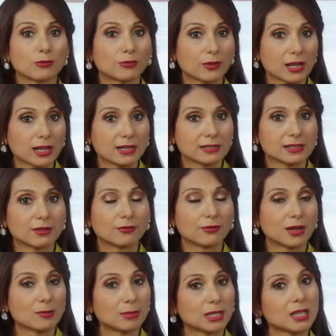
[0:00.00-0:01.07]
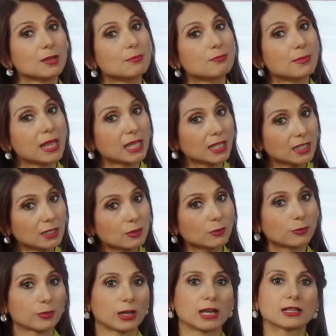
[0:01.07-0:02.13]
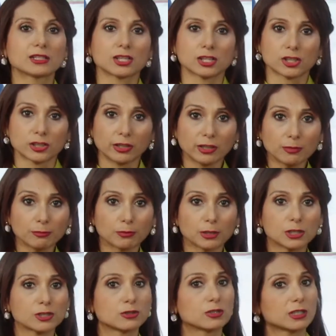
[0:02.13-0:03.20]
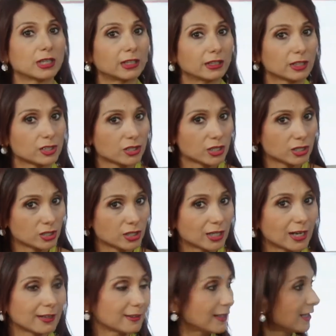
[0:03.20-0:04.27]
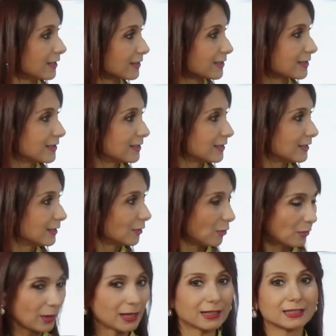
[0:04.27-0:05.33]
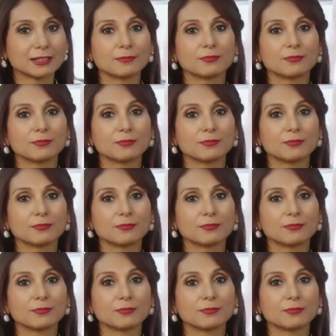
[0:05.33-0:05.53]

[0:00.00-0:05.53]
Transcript: friends and family, making new friends, sharing pictures and exchanging ideas. Correct?